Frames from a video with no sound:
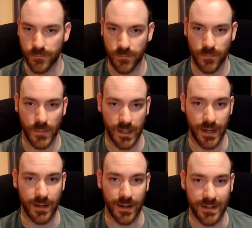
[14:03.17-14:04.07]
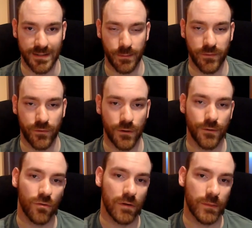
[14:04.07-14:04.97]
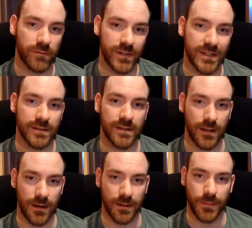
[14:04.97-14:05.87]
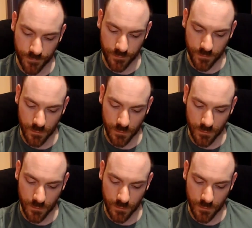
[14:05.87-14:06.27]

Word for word: again, like I said before, all the more reason to learn about it.